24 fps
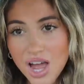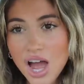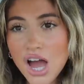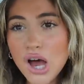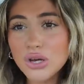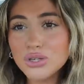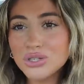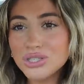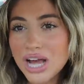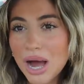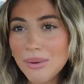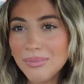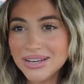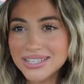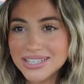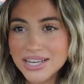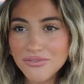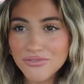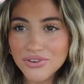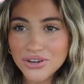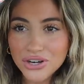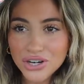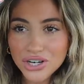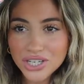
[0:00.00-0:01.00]
I also got
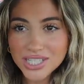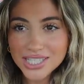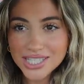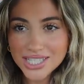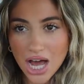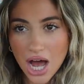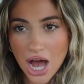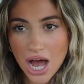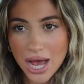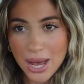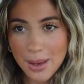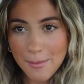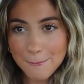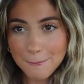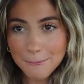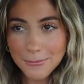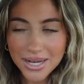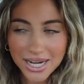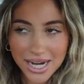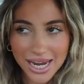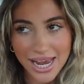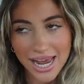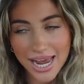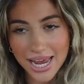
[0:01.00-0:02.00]
myself a croissant,
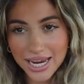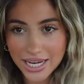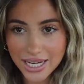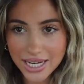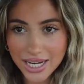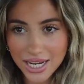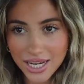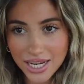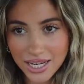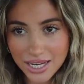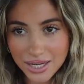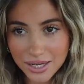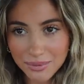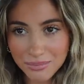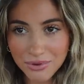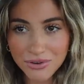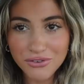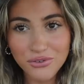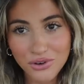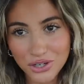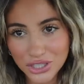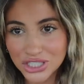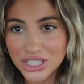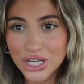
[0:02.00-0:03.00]
but I ate it
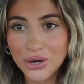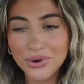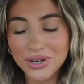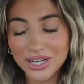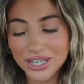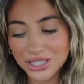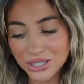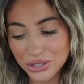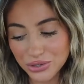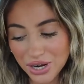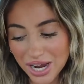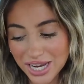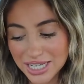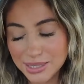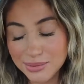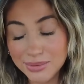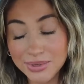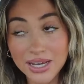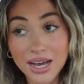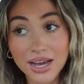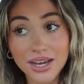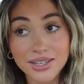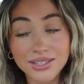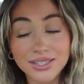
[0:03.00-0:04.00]
before showing it to you guys
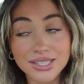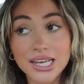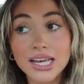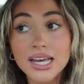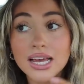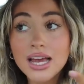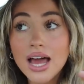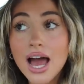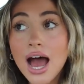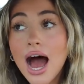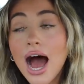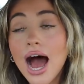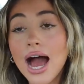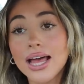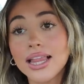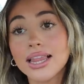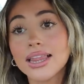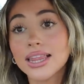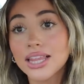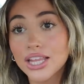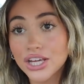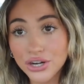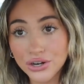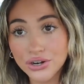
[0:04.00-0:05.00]
because I
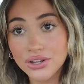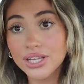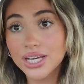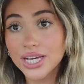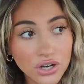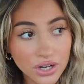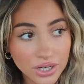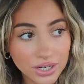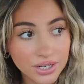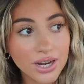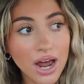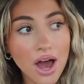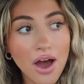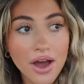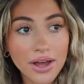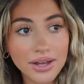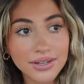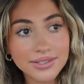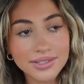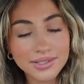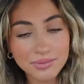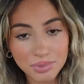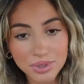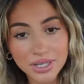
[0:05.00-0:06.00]
literally could
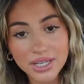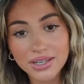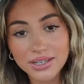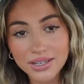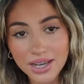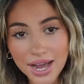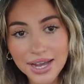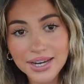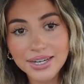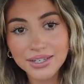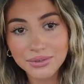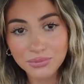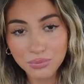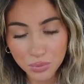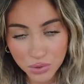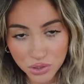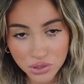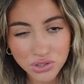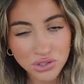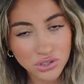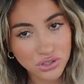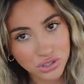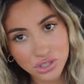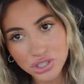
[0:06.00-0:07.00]
not speak. I
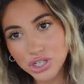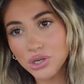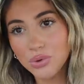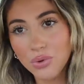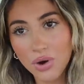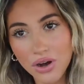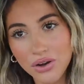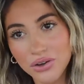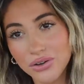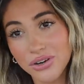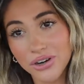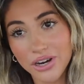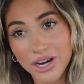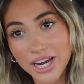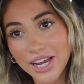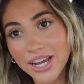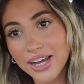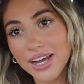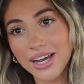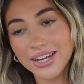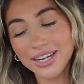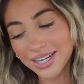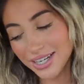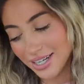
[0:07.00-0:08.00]
was too hungry
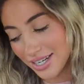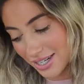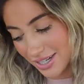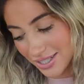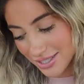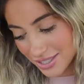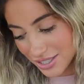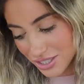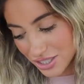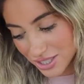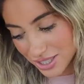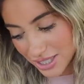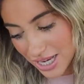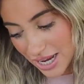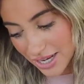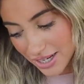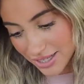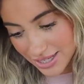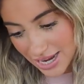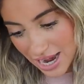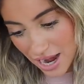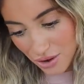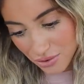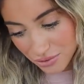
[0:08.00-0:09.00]
and I needed to just get
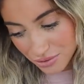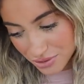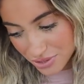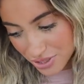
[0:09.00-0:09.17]
it down.